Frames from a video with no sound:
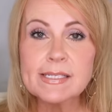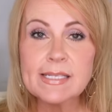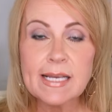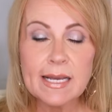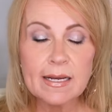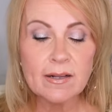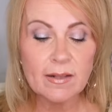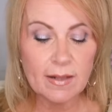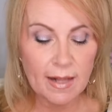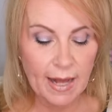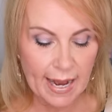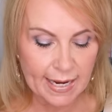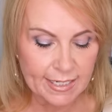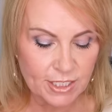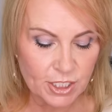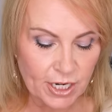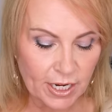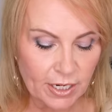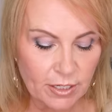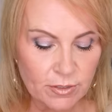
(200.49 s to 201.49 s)
single
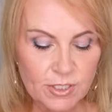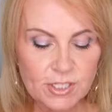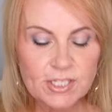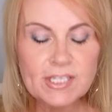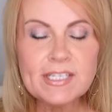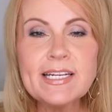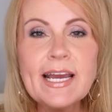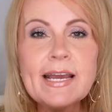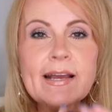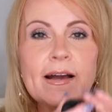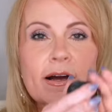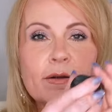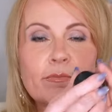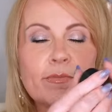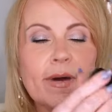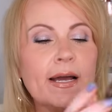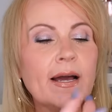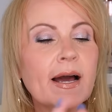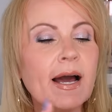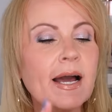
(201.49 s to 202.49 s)
eyeshadows. Today on
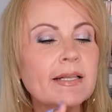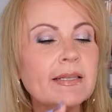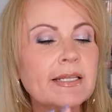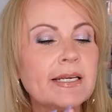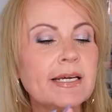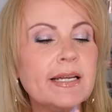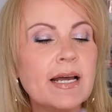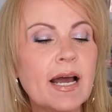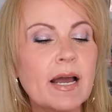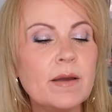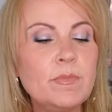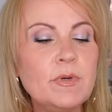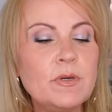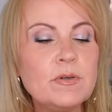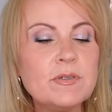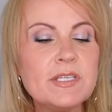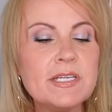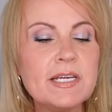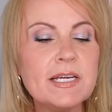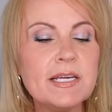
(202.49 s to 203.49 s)
my eyelid, I'm
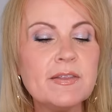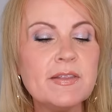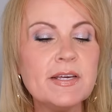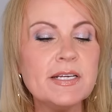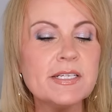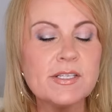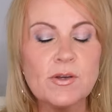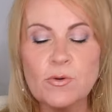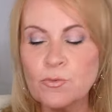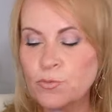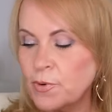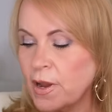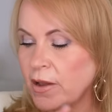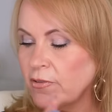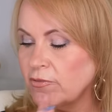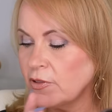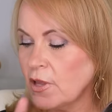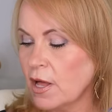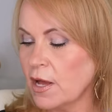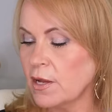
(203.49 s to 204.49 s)
using this
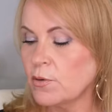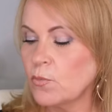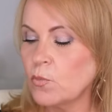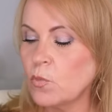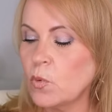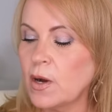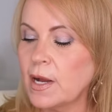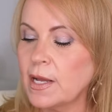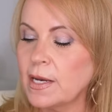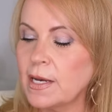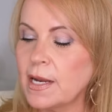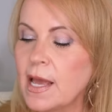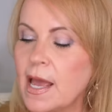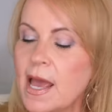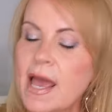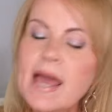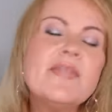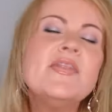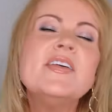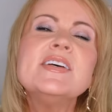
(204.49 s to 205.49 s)
Revlon one.
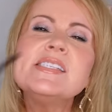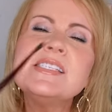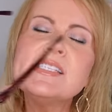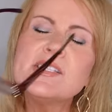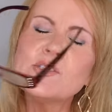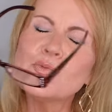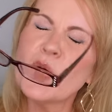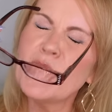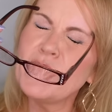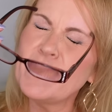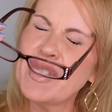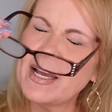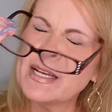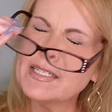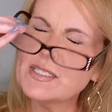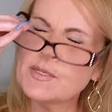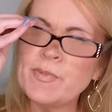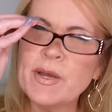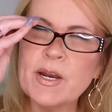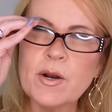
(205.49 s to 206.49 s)
This is one that
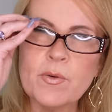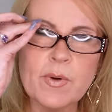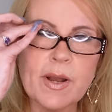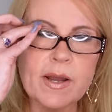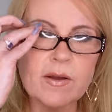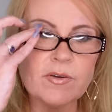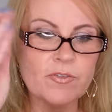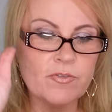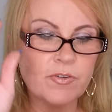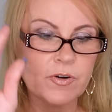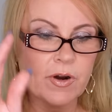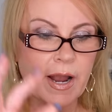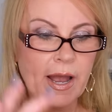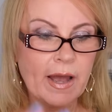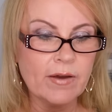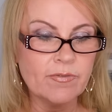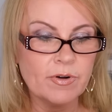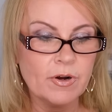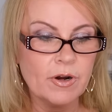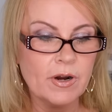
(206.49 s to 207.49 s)
has been around
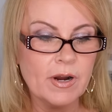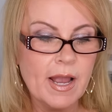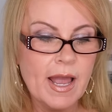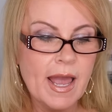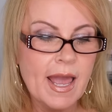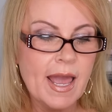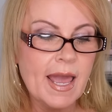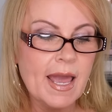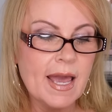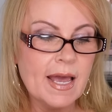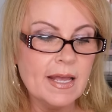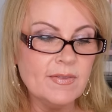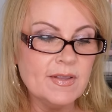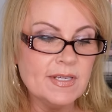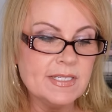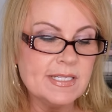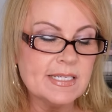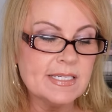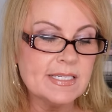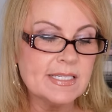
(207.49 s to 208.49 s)
forever and
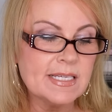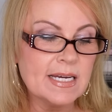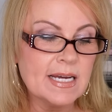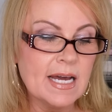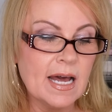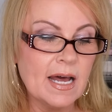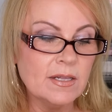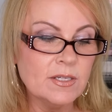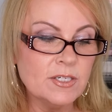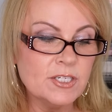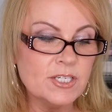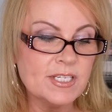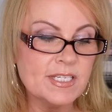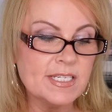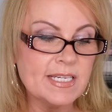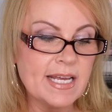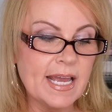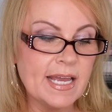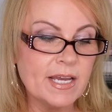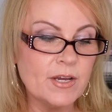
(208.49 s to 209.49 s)
this is the Color
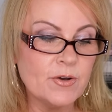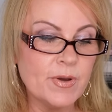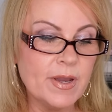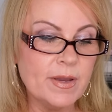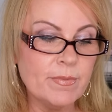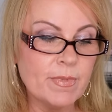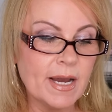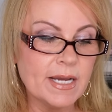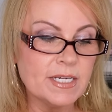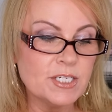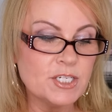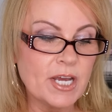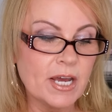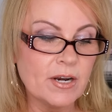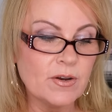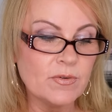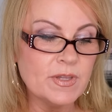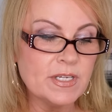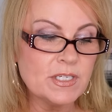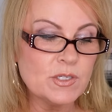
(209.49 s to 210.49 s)
Stay Cream
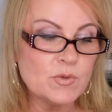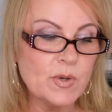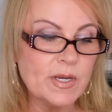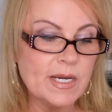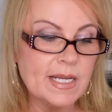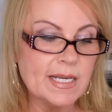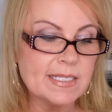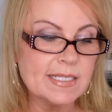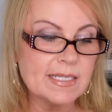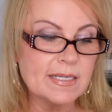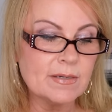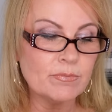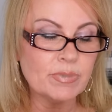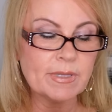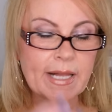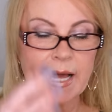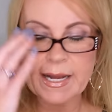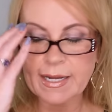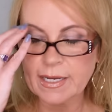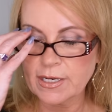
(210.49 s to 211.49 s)
Eyeshadow. This one is in
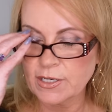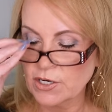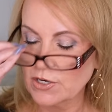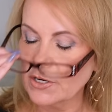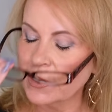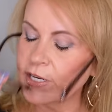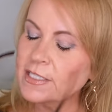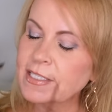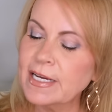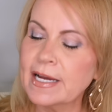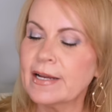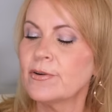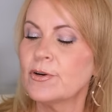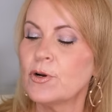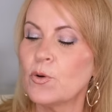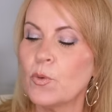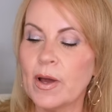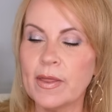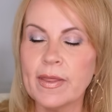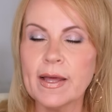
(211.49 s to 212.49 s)
Black Currant. I
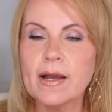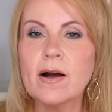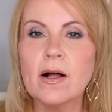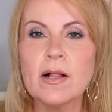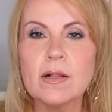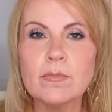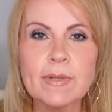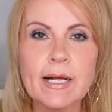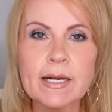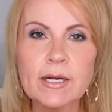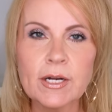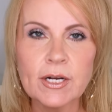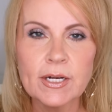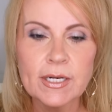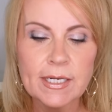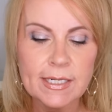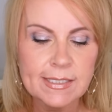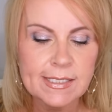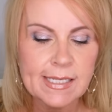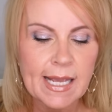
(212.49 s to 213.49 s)
don't know why they call it Black
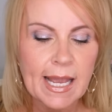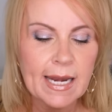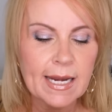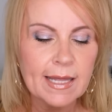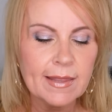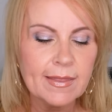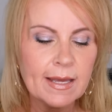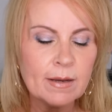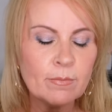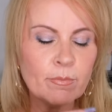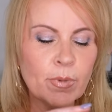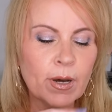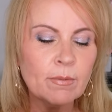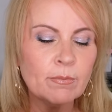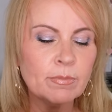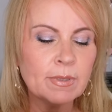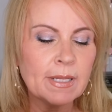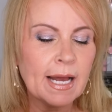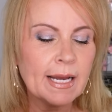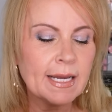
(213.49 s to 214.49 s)
Currant. It's anything
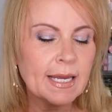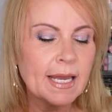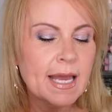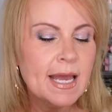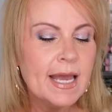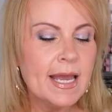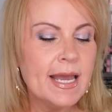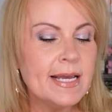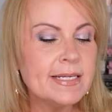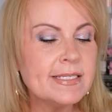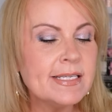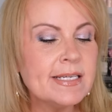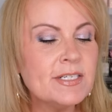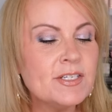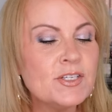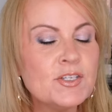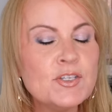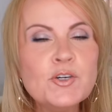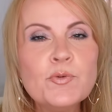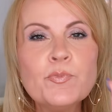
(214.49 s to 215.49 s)
but black. It's a
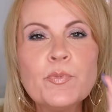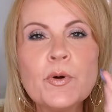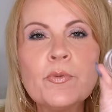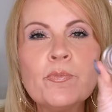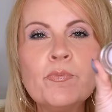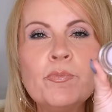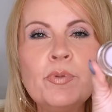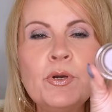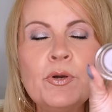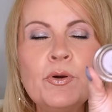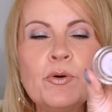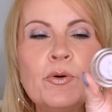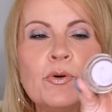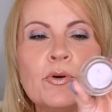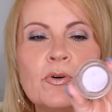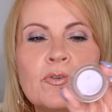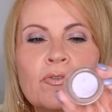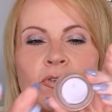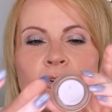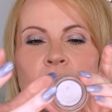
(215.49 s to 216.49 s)
super
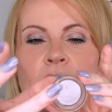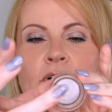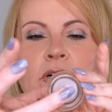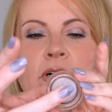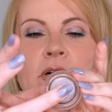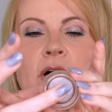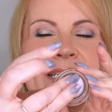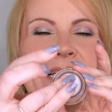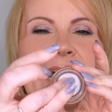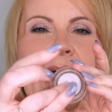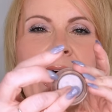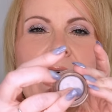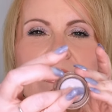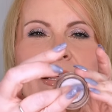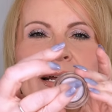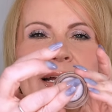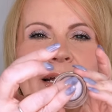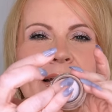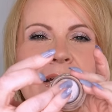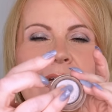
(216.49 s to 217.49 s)
beautiful
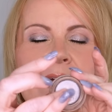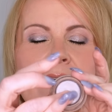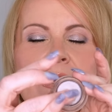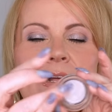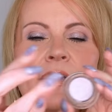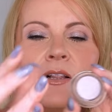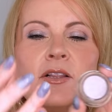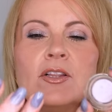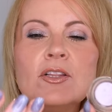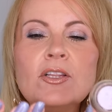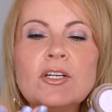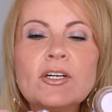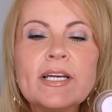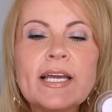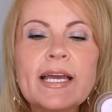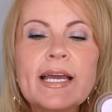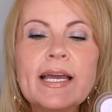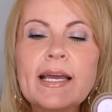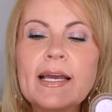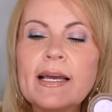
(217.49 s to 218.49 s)
metallic
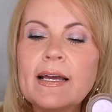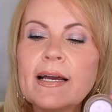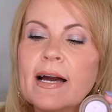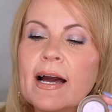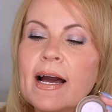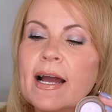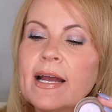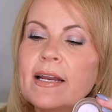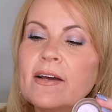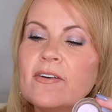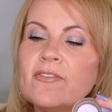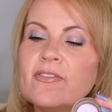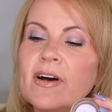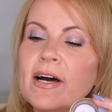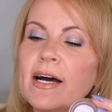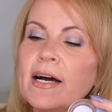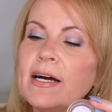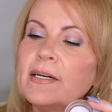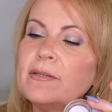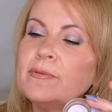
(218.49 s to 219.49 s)
looking kind of
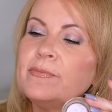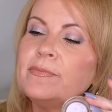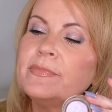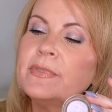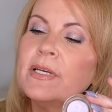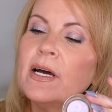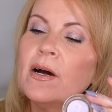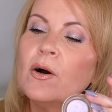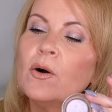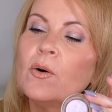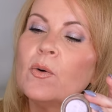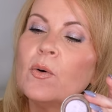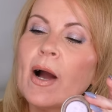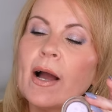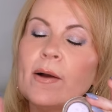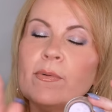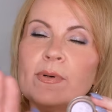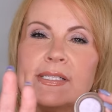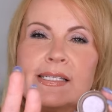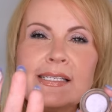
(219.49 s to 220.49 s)
a, oh,
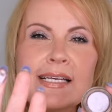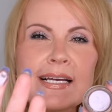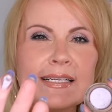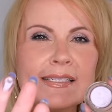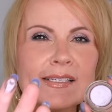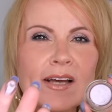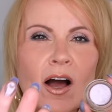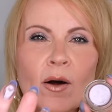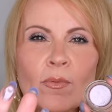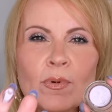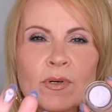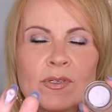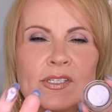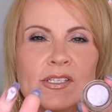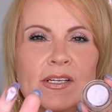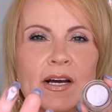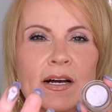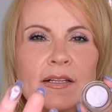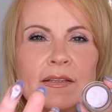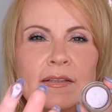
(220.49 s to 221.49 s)
I would say it's
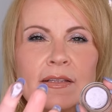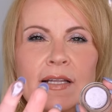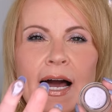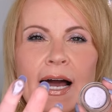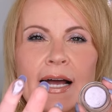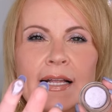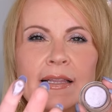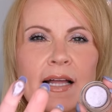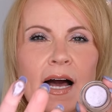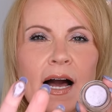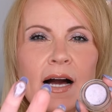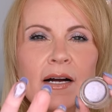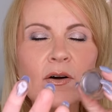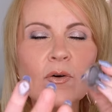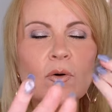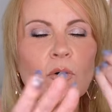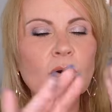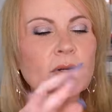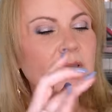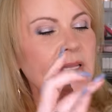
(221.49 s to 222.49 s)
almost a lilac
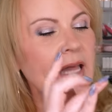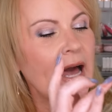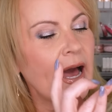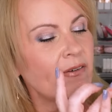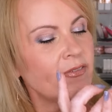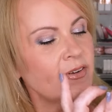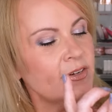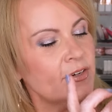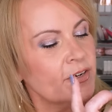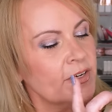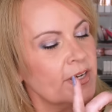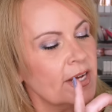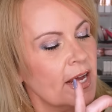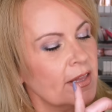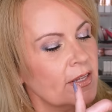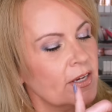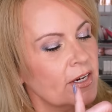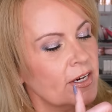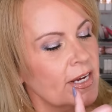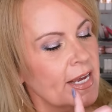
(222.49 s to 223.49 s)
or lavender
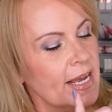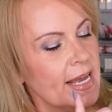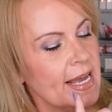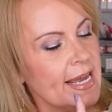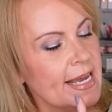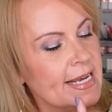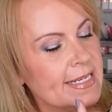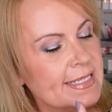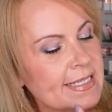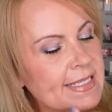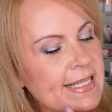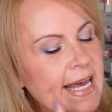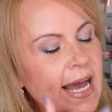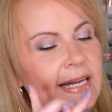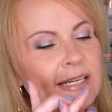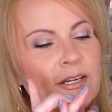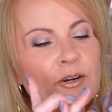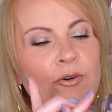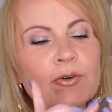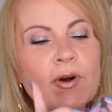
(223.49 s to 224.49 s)
color. It's
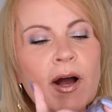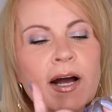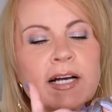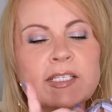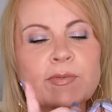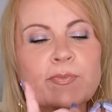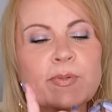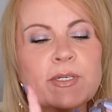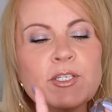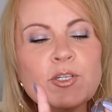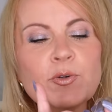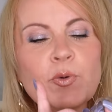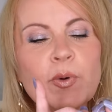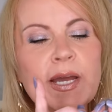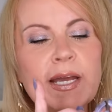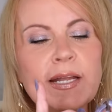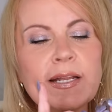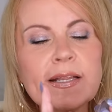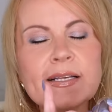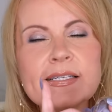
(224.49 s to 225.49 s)
that cross
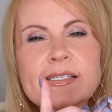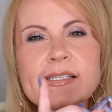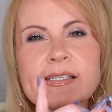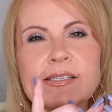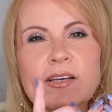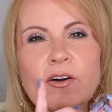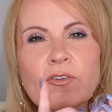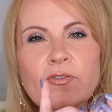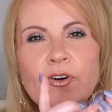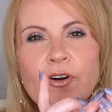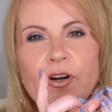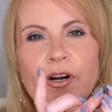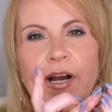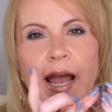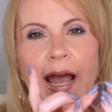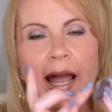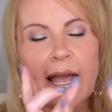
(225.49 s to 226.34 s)
between the silver